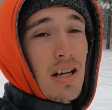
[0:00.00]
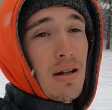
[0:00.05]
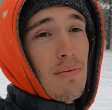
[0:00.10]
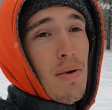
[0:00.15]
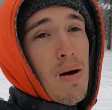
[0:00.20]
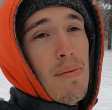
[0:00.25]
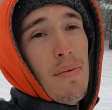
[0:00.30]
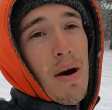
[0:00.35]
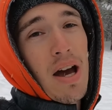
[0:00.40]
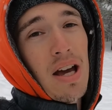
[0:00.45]
take
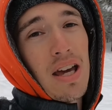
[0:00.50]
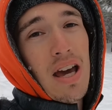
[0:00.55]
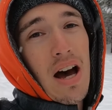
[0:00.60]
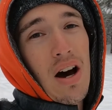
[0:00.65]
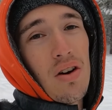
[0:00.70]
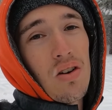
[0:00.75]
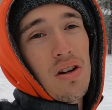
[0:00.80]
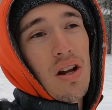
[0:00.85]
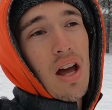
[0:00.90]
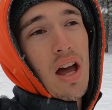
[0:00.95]
my bike
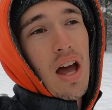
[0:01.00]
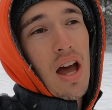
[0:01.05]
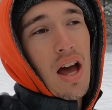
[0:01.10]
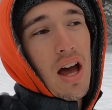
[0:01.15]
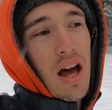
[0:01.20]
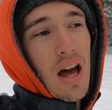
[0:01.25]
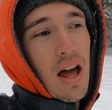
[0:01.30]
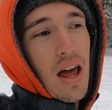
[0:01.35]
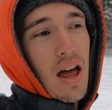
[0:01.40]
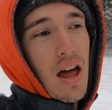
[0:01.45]
out
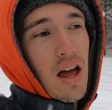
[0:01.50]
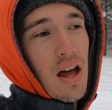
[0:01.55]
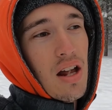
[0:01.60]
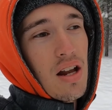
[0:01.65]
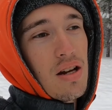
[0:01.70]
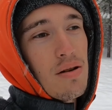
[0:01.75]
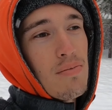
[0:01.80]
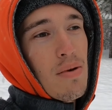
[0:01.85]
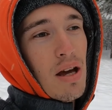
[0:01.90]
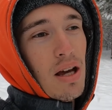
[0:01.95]

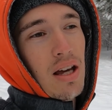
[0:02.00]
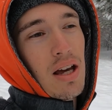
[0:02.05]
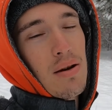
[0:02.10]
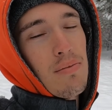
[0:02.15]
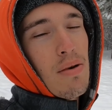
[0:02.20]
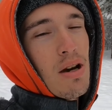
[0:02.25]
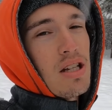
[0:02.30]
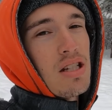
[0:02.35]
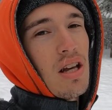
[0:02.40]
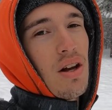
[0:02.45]
and get
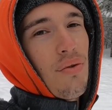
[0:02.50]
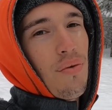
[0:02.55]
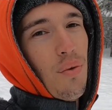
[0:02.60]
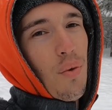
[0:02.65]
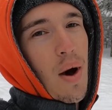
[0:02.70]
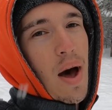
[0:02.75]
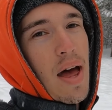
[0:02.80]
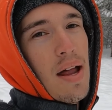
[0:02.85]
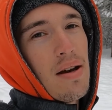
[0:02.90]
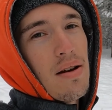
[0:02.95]
myself
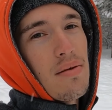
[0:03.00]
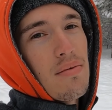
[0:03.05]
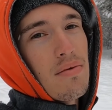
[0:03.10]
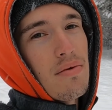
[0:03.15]
wet,